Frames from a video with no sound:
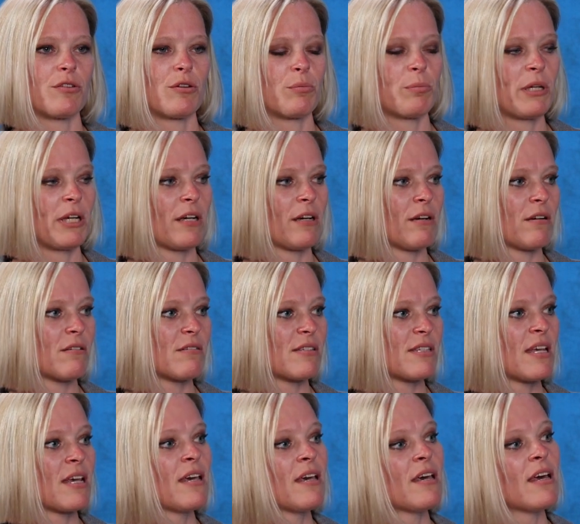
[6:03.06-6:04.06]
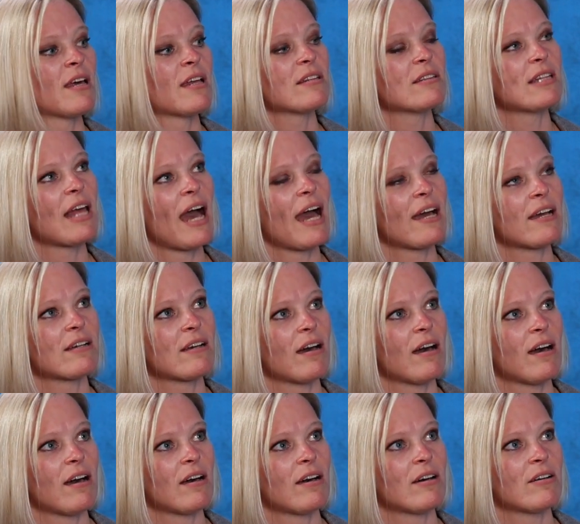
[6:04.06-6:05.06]
their peers, lack
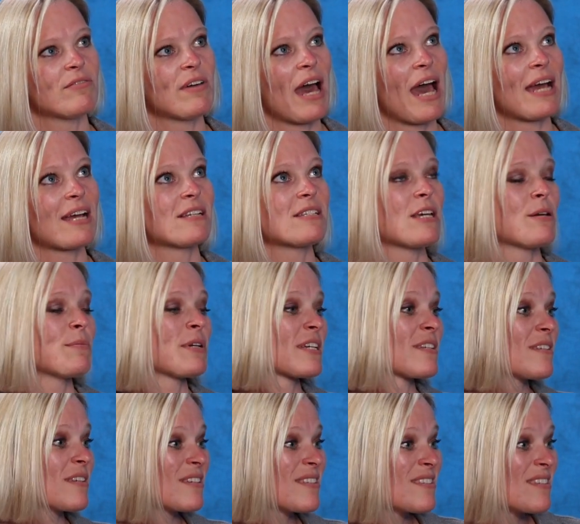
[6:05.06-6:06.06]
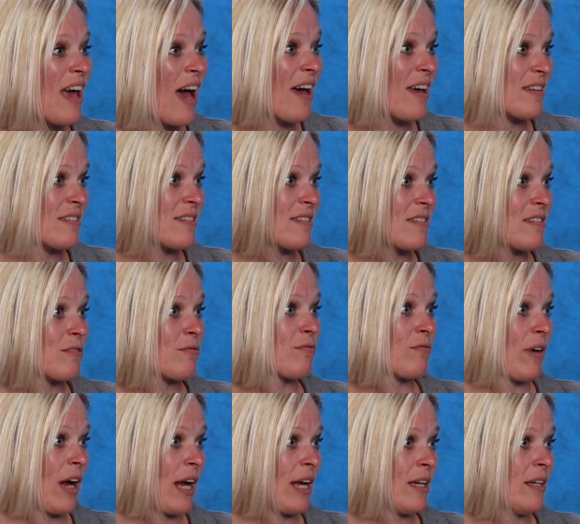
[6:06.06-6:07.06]
of academic success,
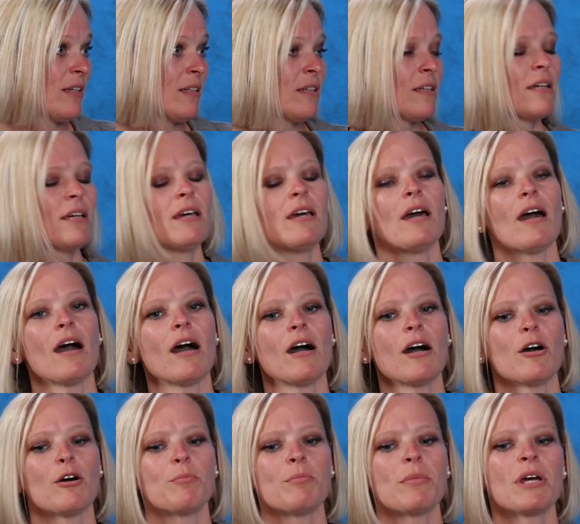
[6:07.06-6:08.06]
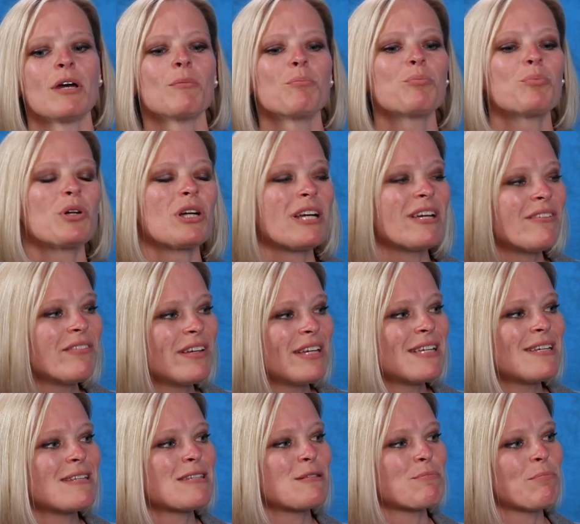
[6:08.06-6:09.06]
right?
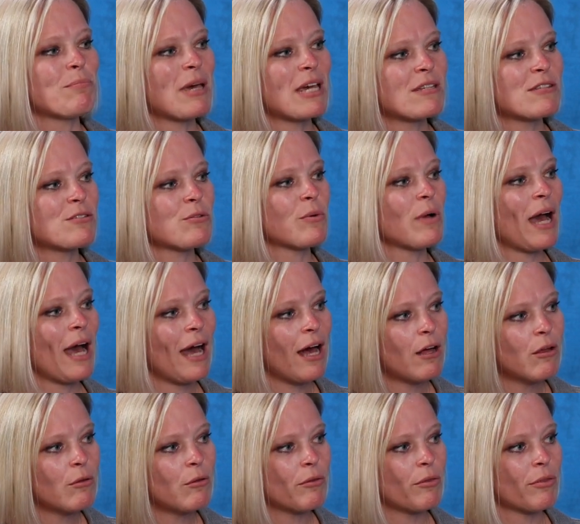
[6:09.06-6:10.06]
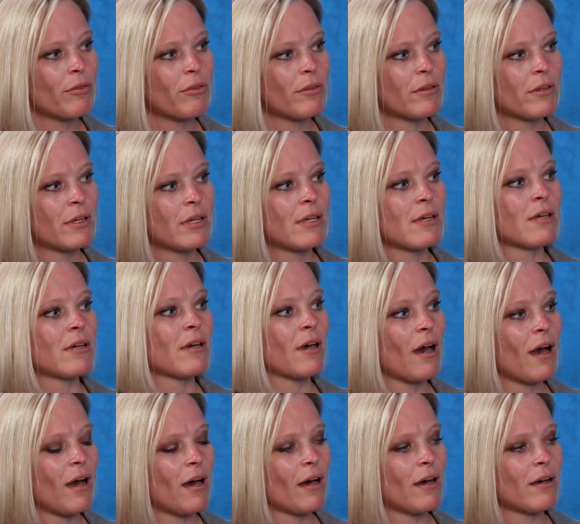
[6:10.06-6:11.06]
Previous mental health
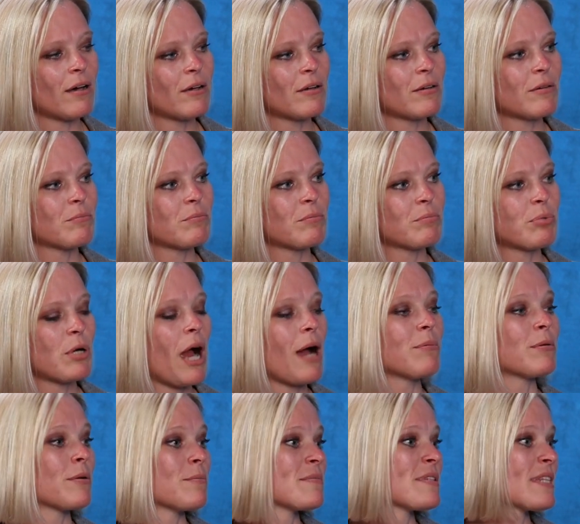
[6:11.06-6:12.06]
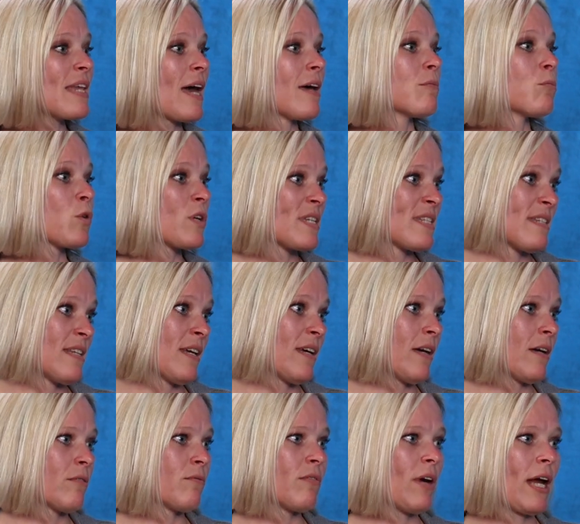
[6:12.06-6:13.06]
problems that we're
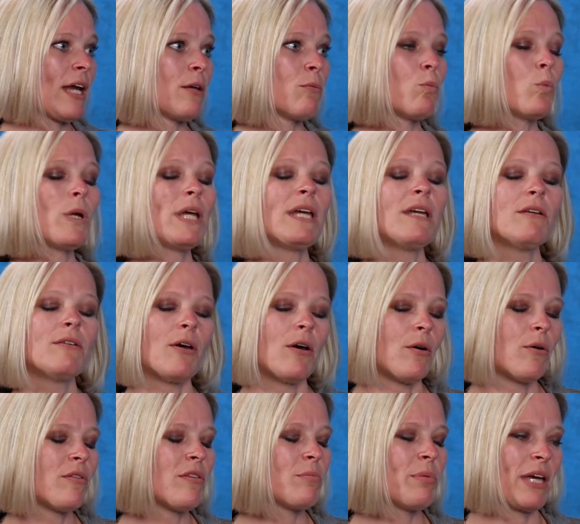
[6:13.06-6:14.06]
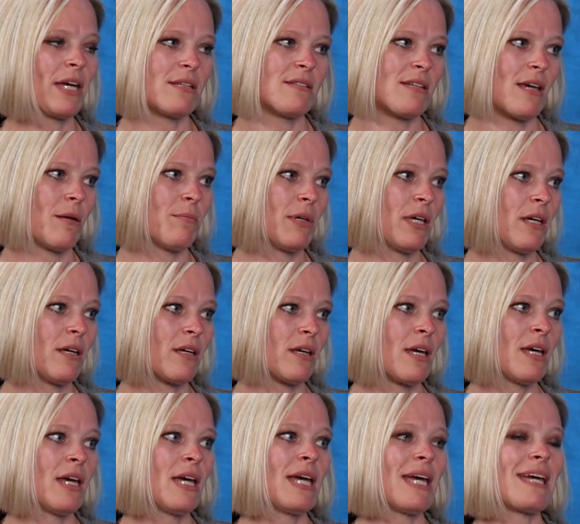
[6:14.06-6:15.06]
seeing, right? We know the pandemic
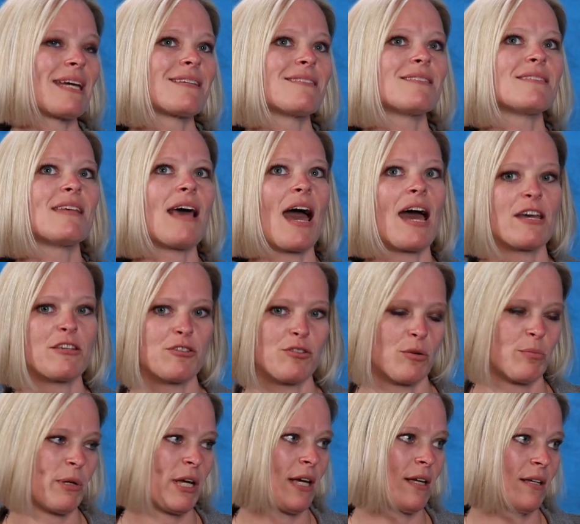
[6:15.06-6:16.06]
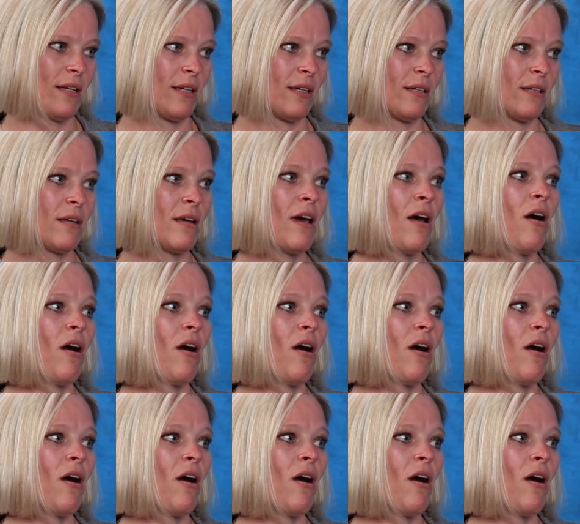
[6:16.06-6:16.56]
exacerbated